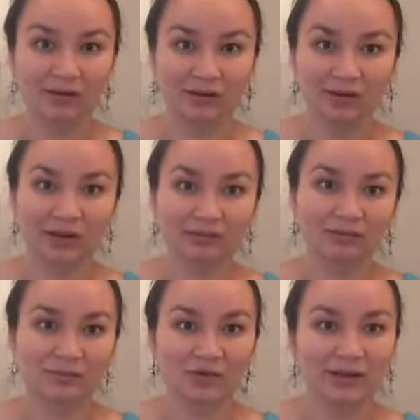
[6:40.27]
you know,
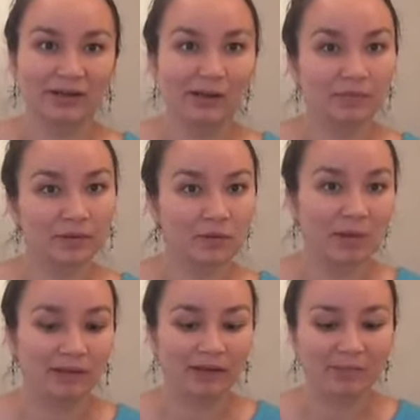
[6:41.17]
I'm trying to keep the
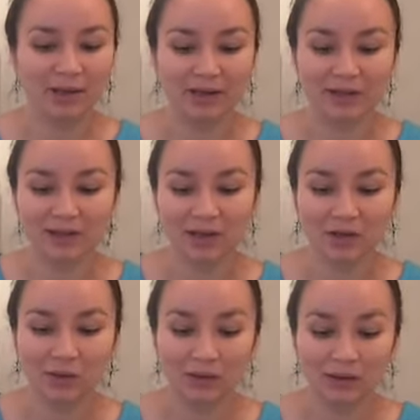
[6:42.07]
swelling at bay.
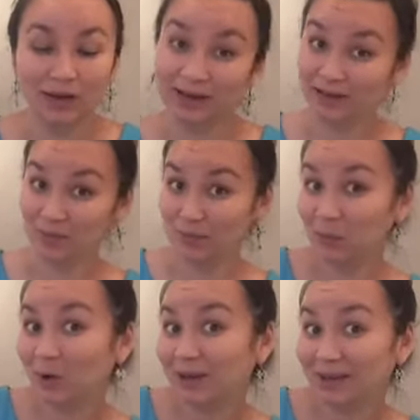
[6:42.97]
So, and it's been
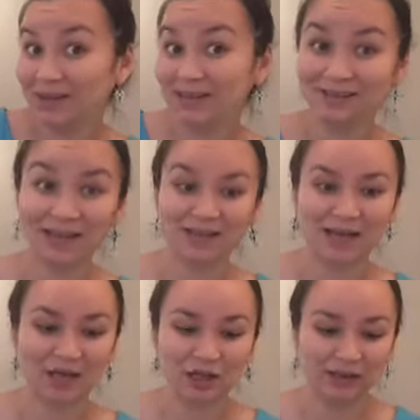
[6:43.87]
working because
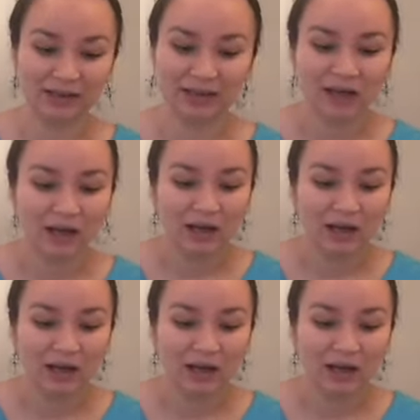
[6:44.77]
actually